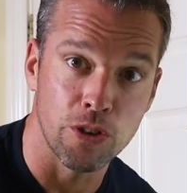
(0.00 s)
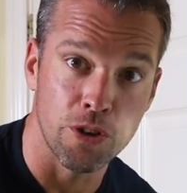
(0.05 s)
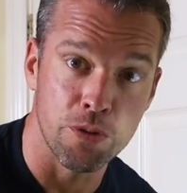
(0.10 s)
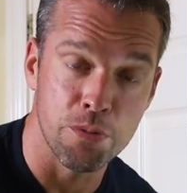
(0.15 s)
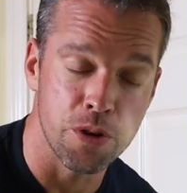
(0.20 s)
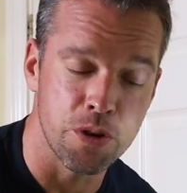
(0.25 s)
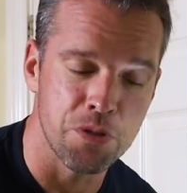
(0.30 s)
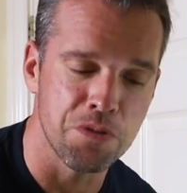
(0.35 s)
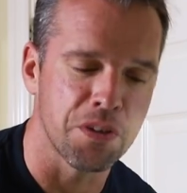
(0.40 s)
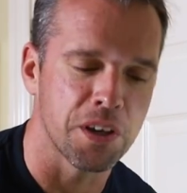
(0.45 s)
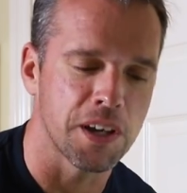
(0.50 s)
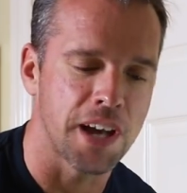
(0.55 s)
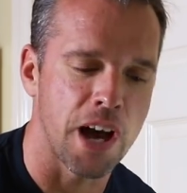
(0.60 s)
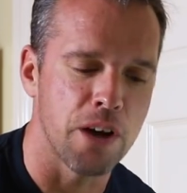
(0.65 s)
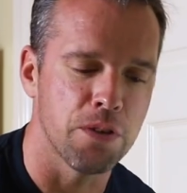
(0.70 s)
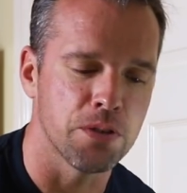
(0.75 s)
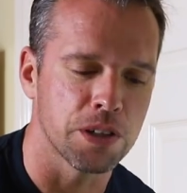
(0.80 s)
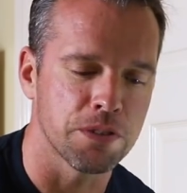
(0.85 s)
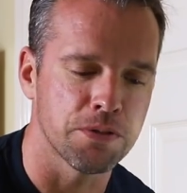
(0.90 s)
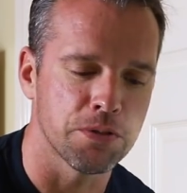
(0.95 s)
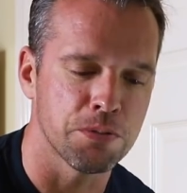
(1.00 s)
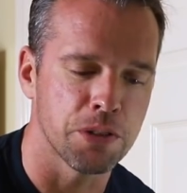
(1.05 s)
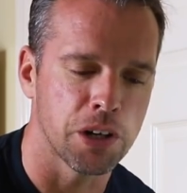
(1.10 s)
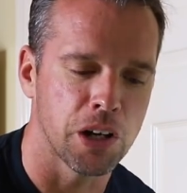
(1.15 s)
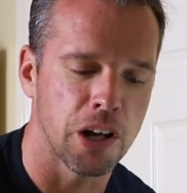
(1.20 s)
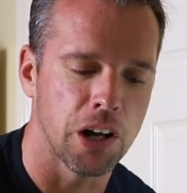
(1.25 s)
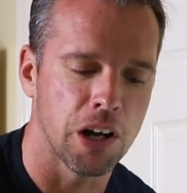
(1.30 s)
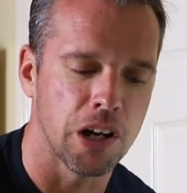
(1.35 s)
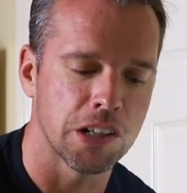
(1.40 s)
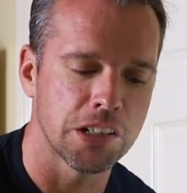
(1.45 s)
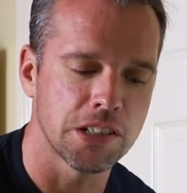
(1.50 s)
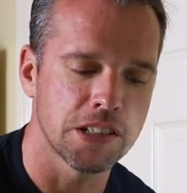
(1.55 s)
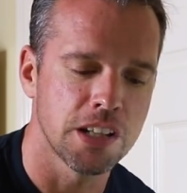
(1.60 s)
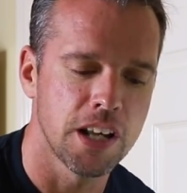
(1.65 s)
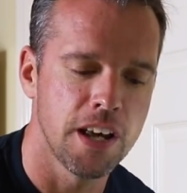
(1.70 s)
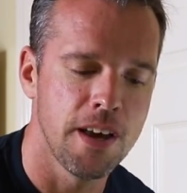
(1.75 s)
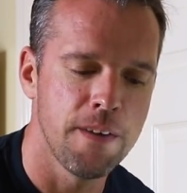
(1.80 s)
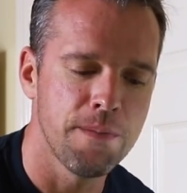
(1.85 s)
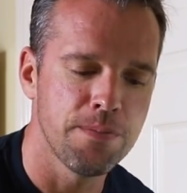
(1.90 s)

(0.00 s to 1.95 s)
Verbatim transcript: for removing algae from glass.